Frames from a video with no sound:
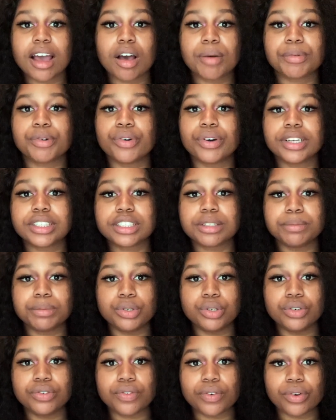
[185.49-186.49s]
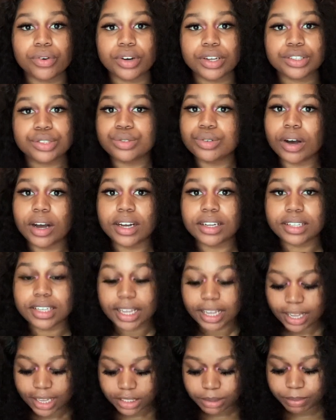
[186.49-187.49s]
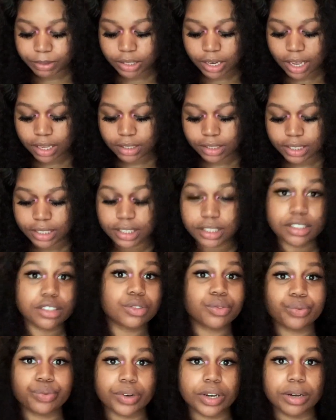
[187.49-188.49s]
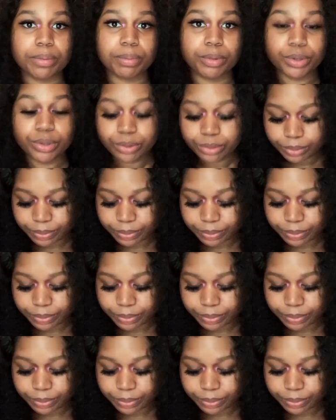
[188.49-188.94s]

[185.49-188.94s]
I'm going to move on to our last but not least, Rebel.